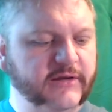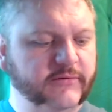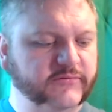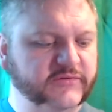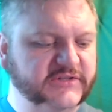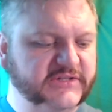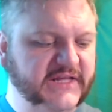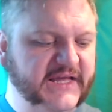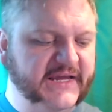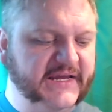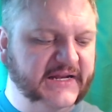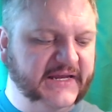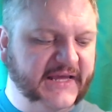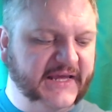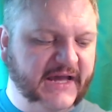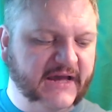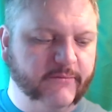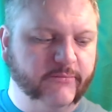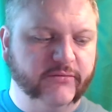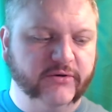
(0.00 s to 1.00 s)
slightly
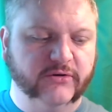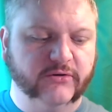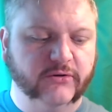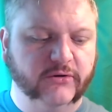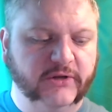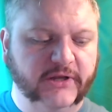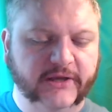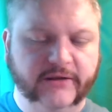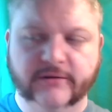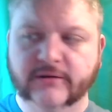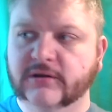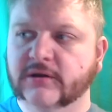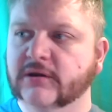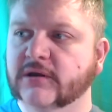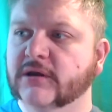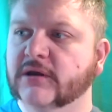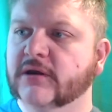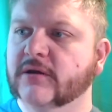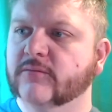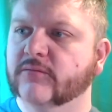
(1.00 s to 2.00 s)
amber colour,
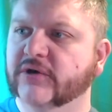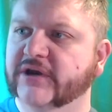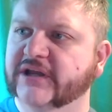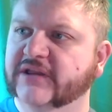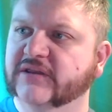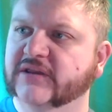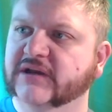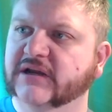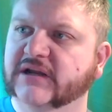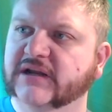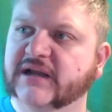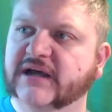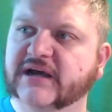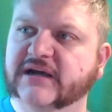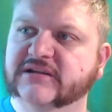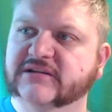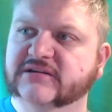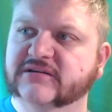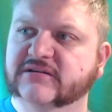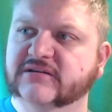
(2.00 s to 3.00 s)
but in the
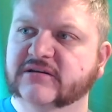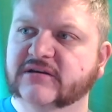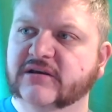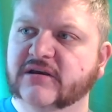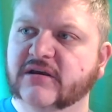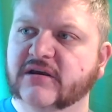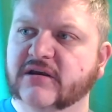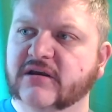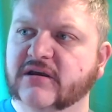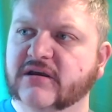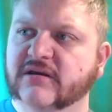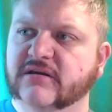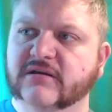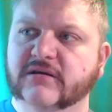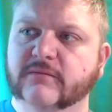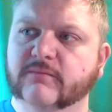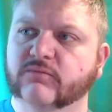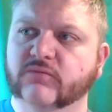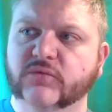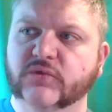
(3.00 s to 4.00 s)
glass,
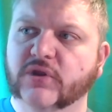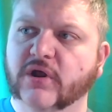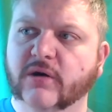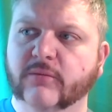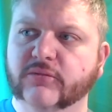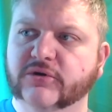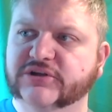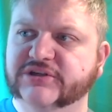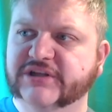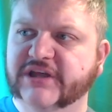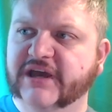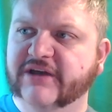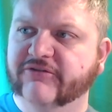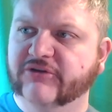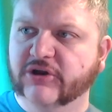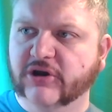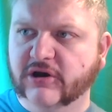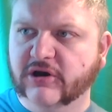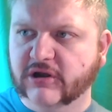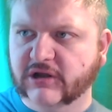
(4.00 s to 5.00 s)
not much there
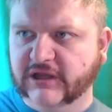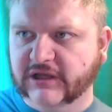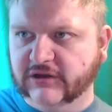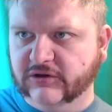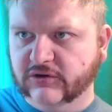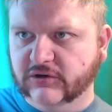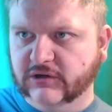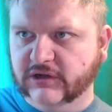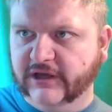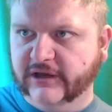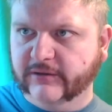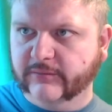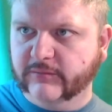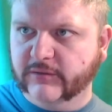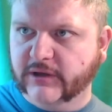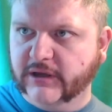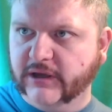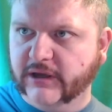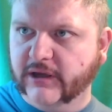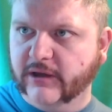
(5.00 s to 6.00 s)
at all in colour.
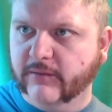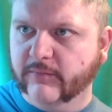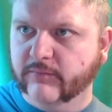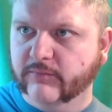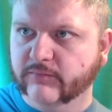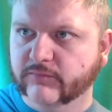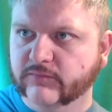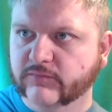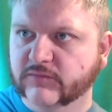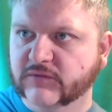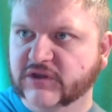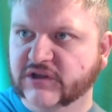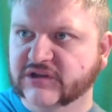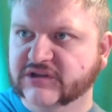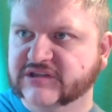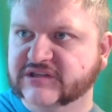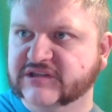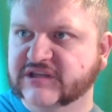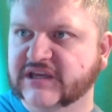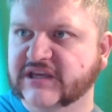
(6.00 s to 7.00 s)
You can
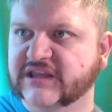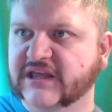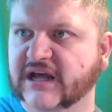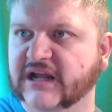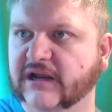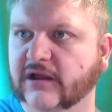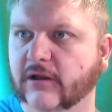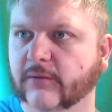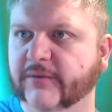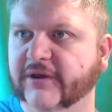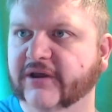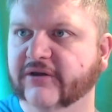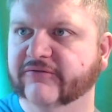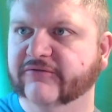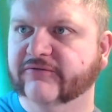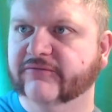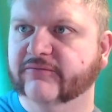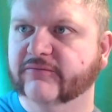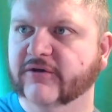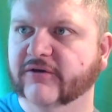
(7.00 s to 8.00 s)
see that little bit
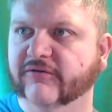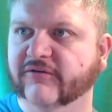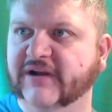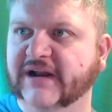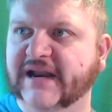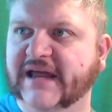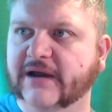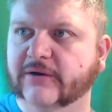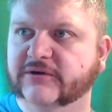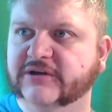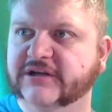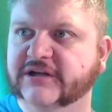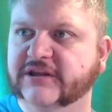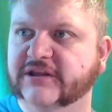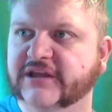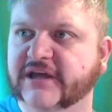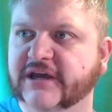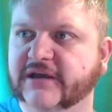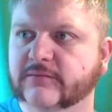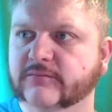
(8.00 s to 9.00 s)
of clouding
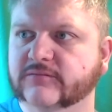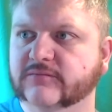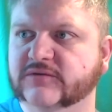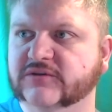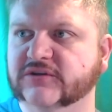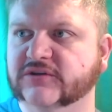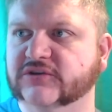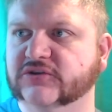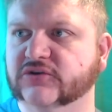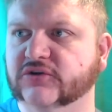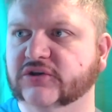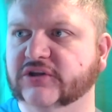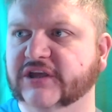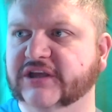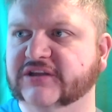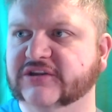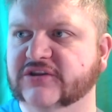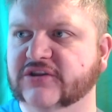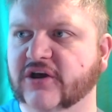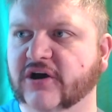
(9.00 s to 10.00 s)
in there to show that
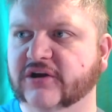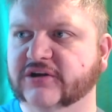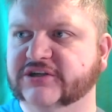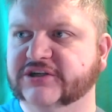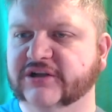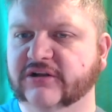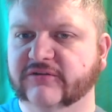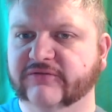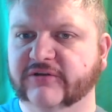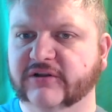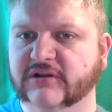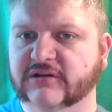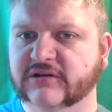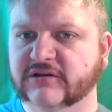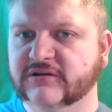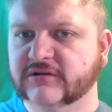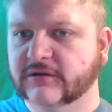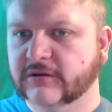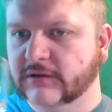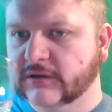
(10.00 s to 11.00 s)
it's not chill
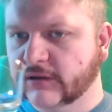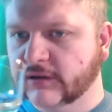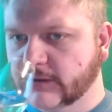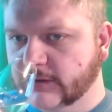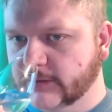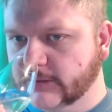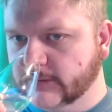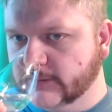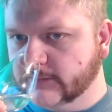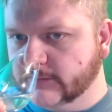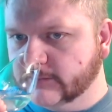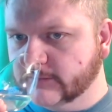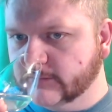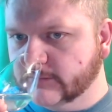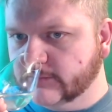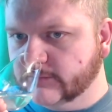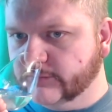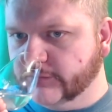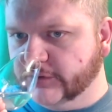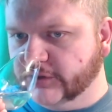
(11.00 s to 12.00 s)
filtered,
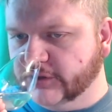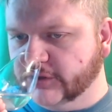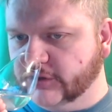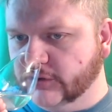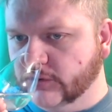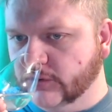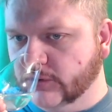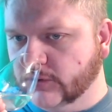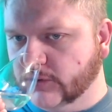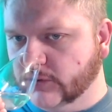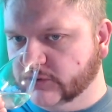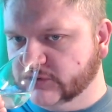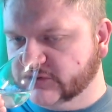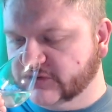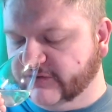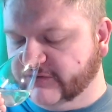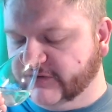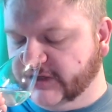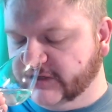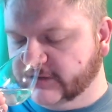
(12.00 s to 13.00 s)
but the
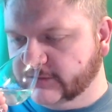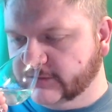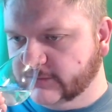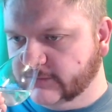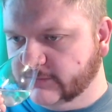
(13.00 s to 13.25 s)
nose on it,